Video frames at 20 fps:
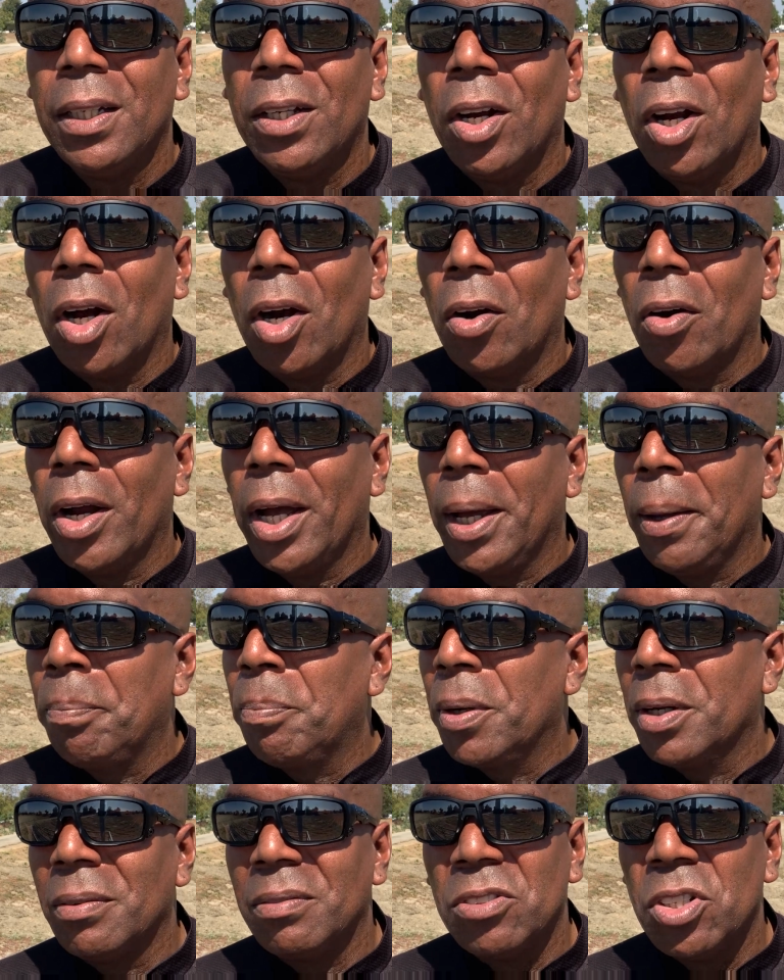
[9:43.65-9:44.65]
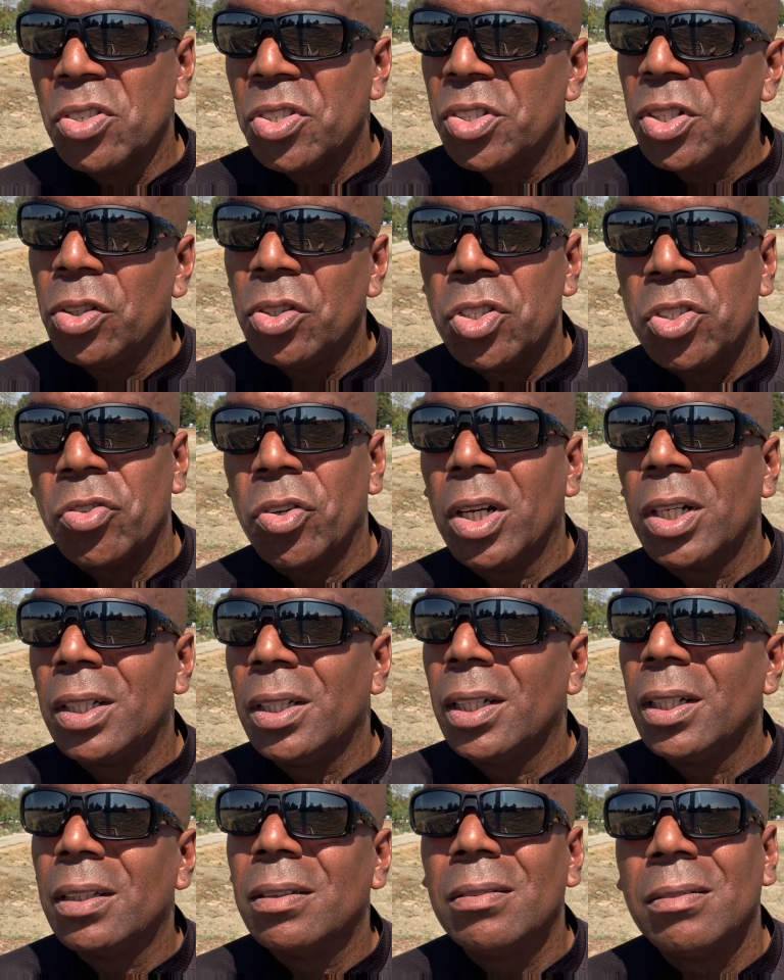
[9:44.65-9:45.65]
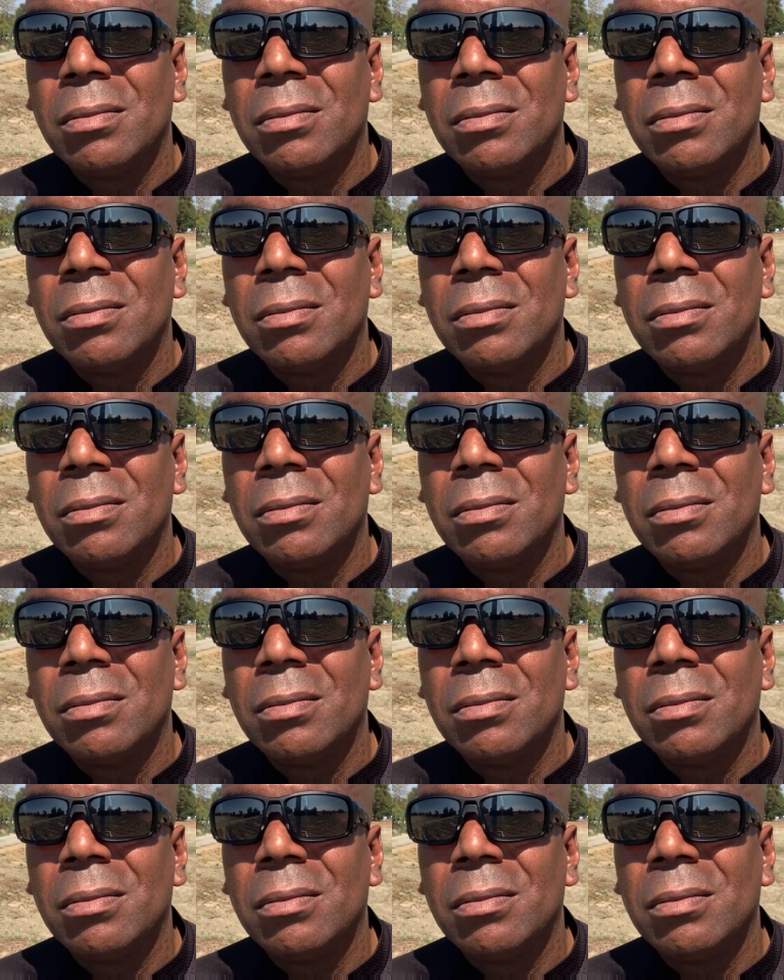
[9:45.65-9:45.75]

all right, but you're still struggling.